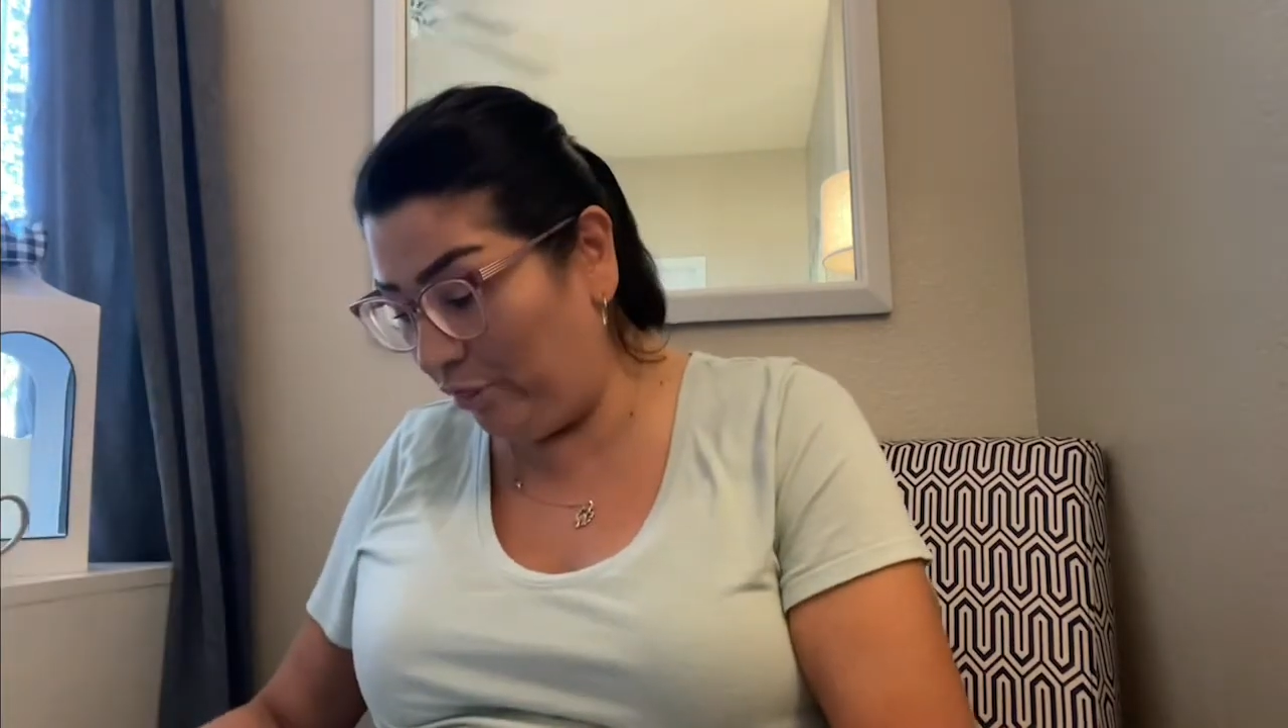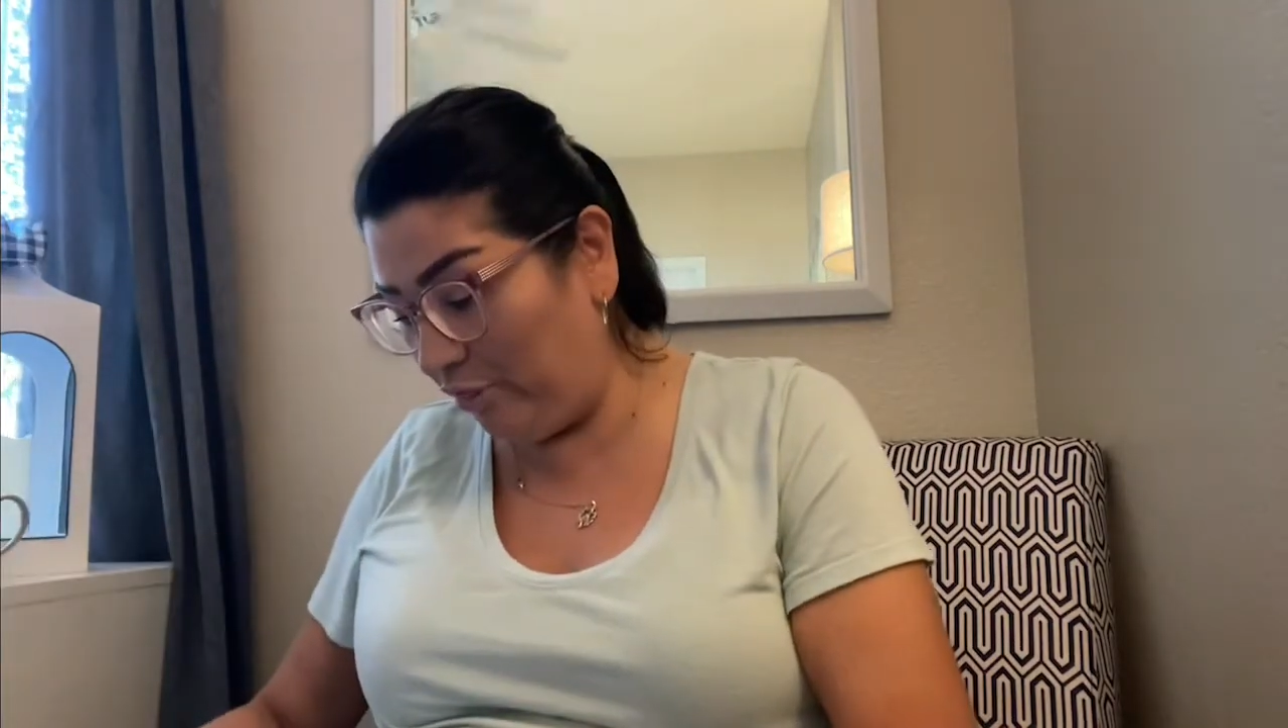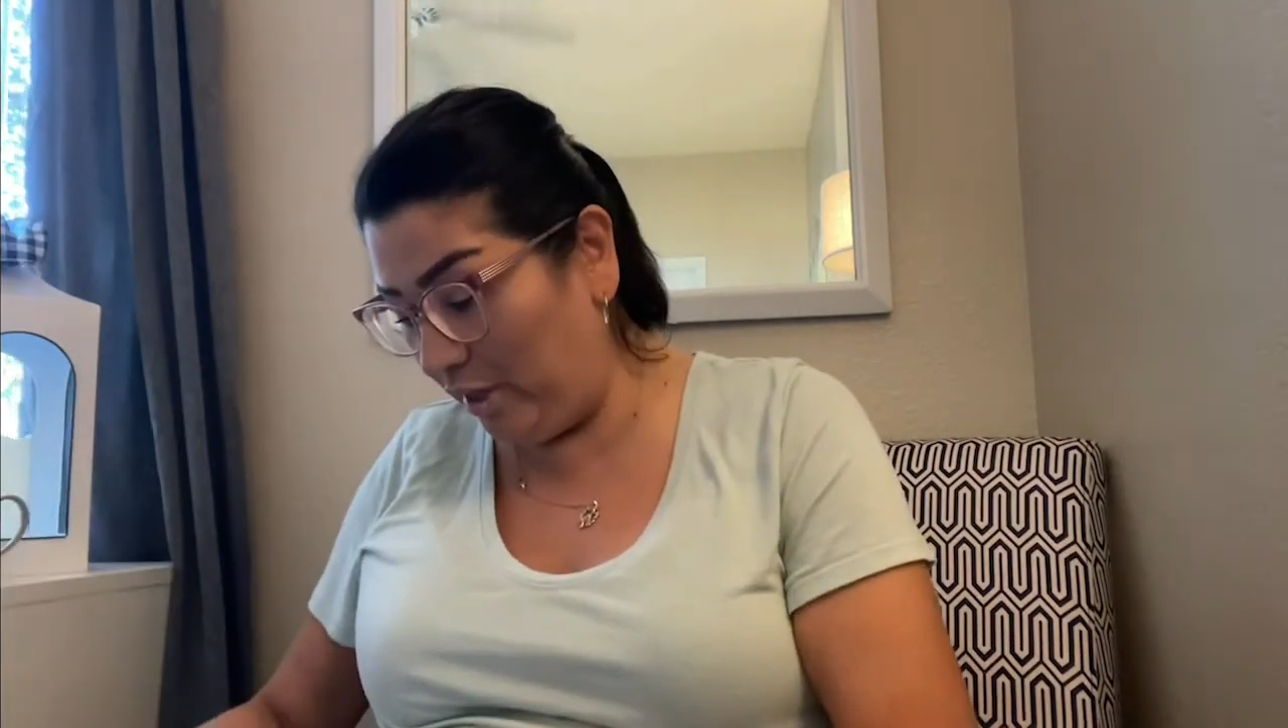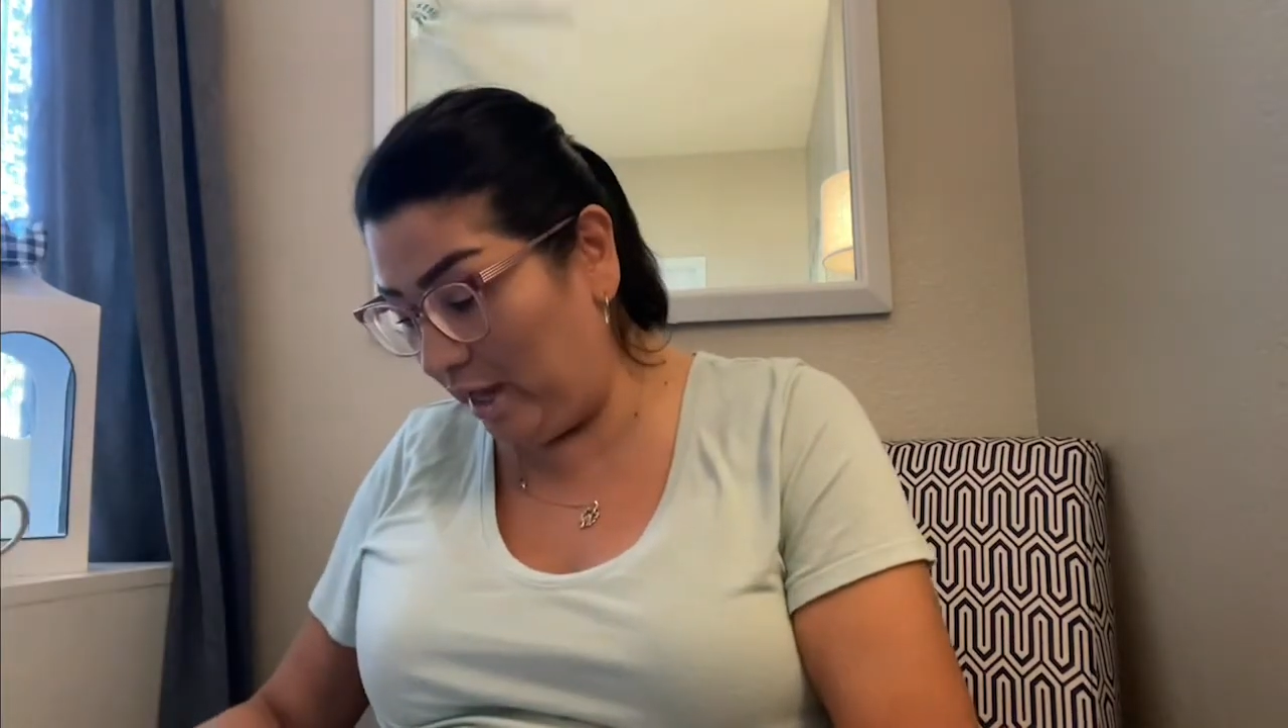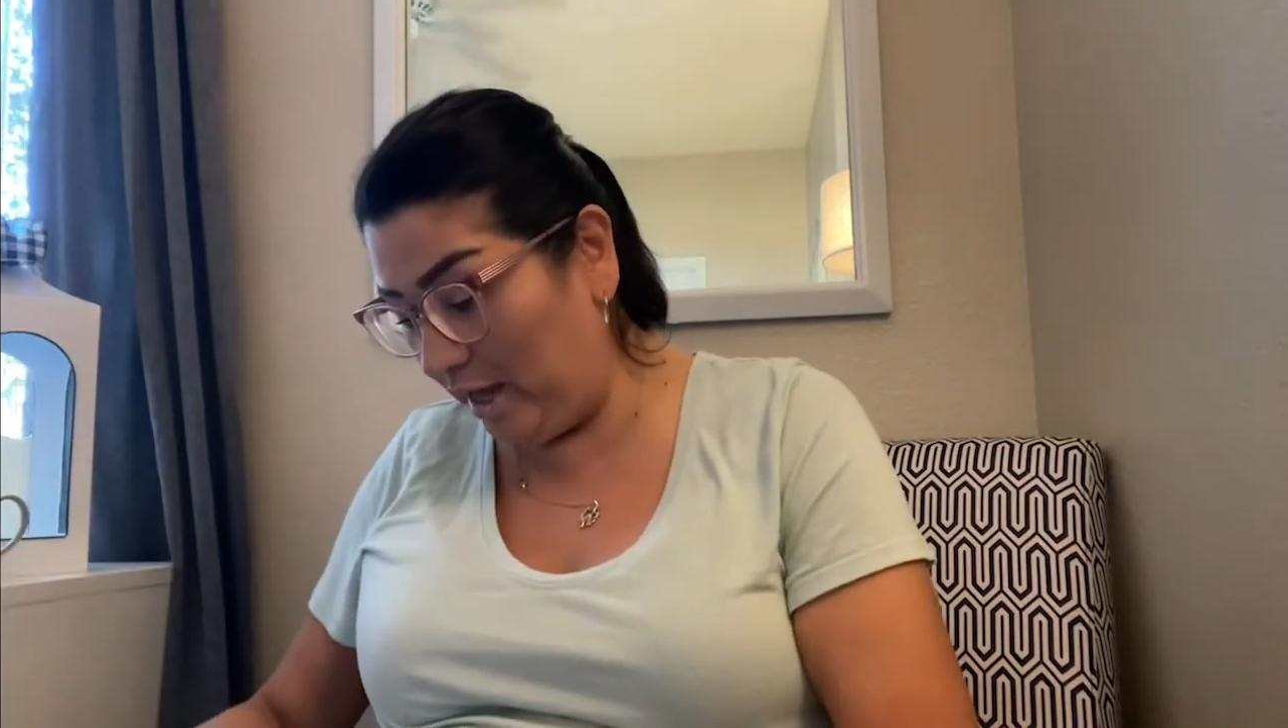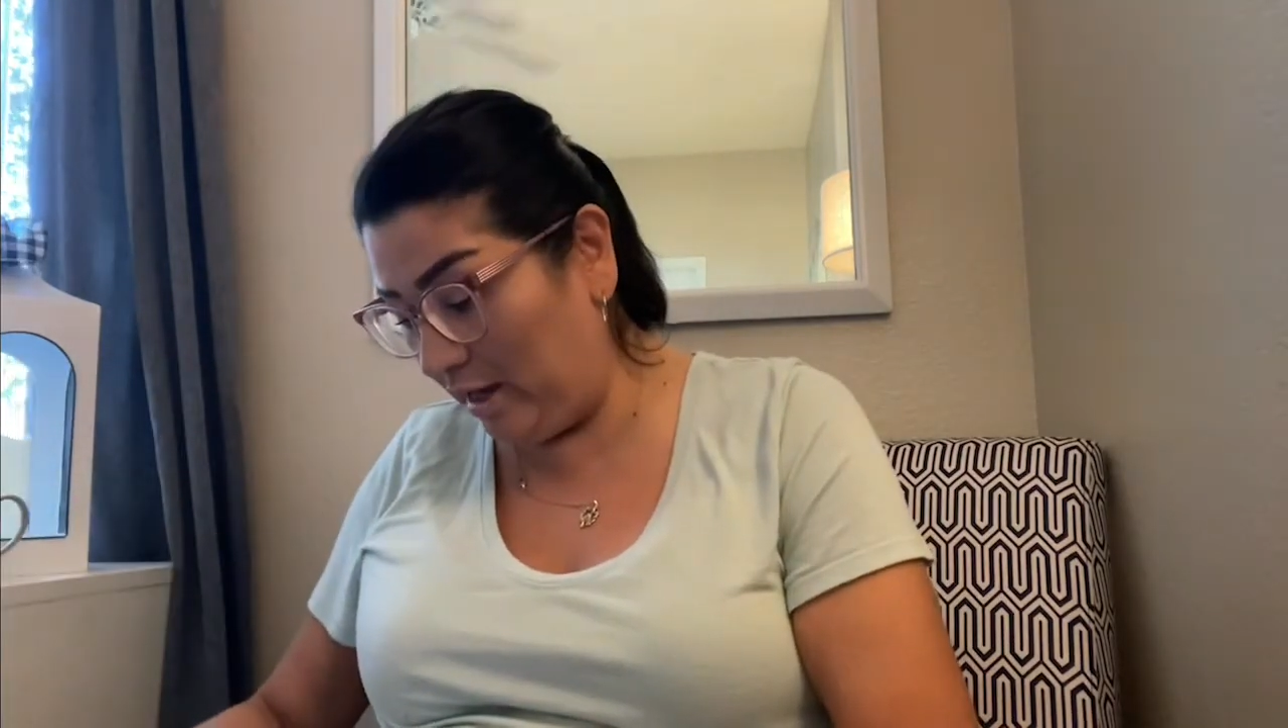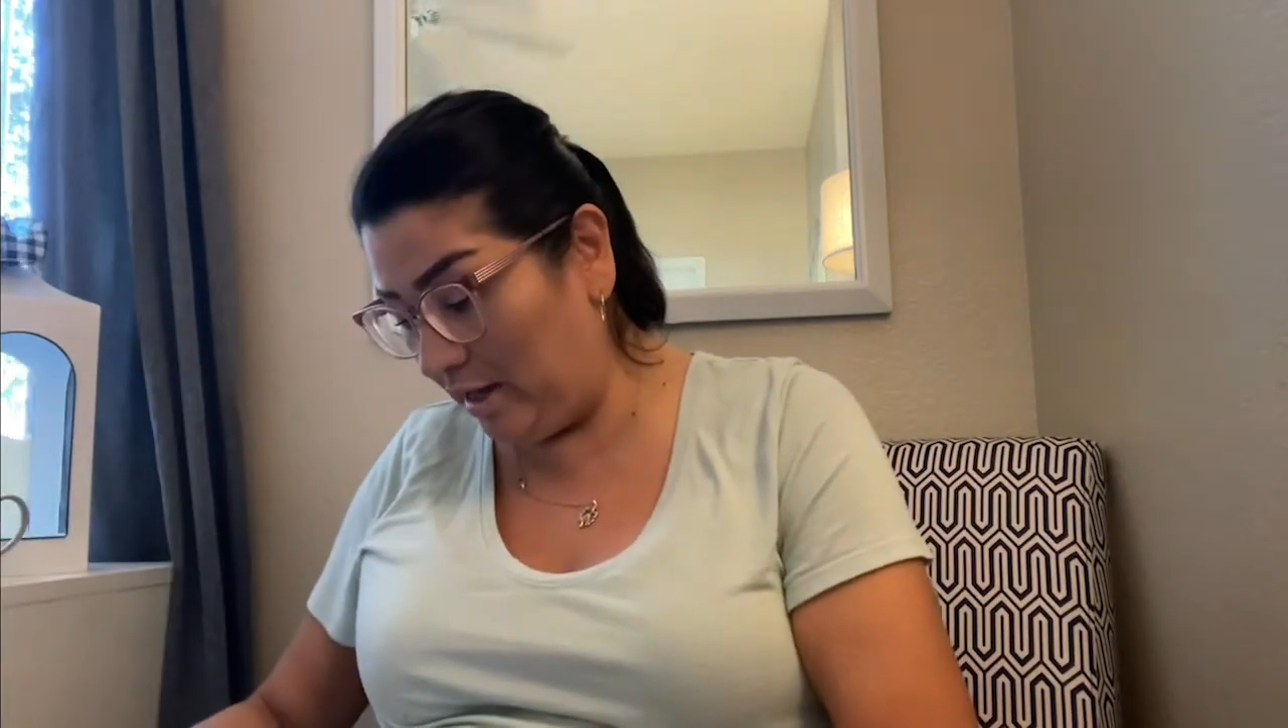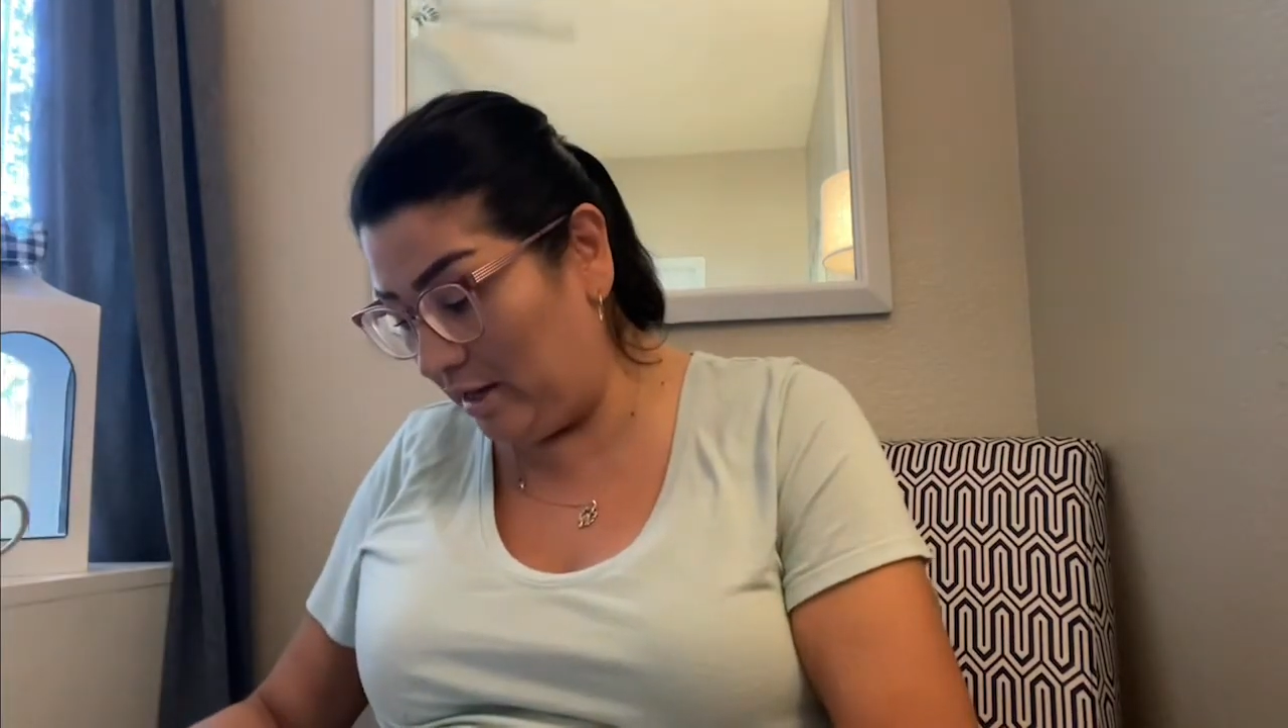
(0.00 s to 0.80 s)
think,